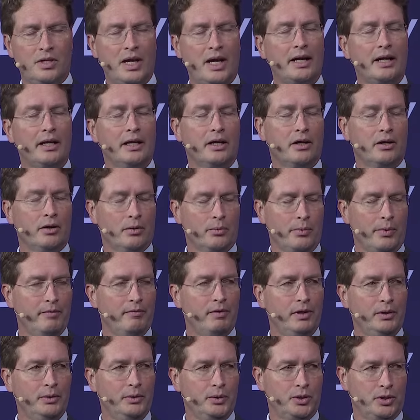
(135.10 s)
technical
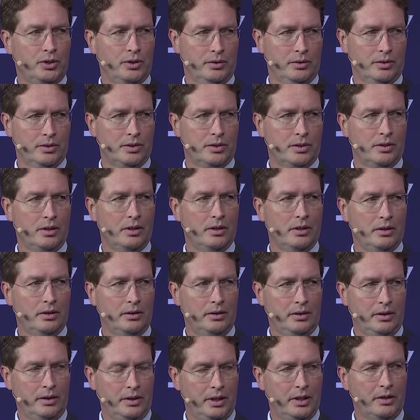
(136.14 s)
revolutions,
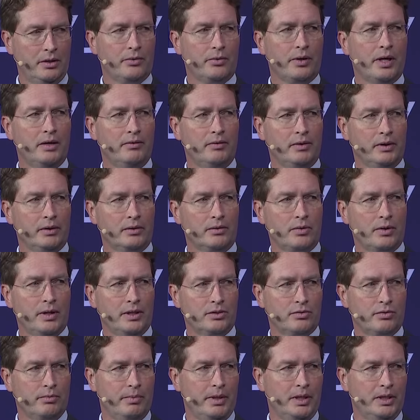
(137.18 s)
they're driving the
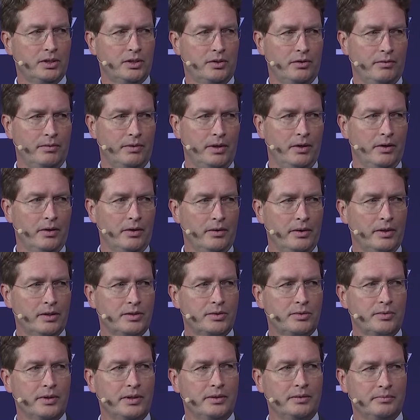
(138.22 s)
transformation of the auto
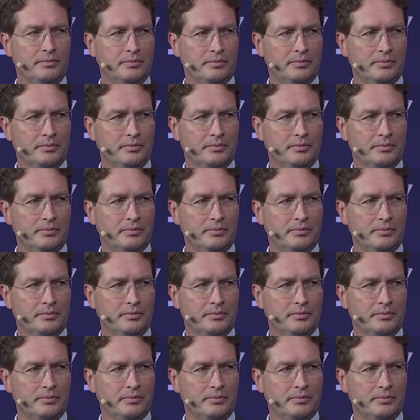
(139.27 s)
industry.